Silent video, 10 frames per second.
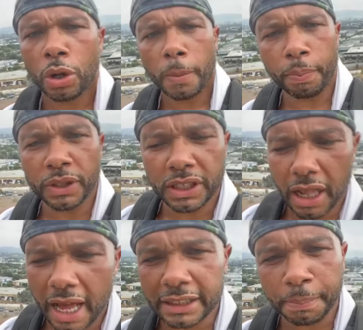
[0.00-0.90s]
Prince
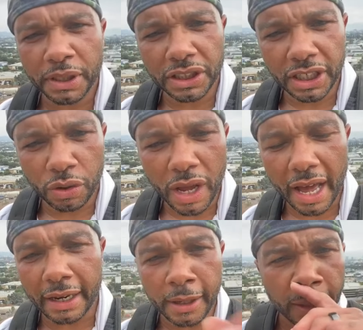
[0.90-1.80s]
Allah is a piece of shit who
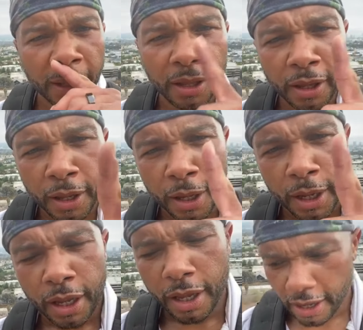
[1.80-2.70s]
got
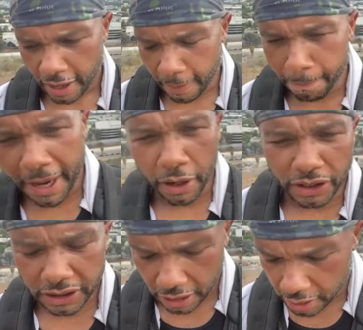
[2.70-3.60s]

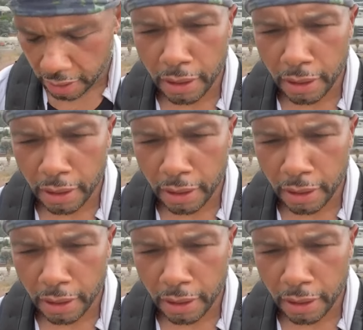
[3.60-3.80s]
embarrassed,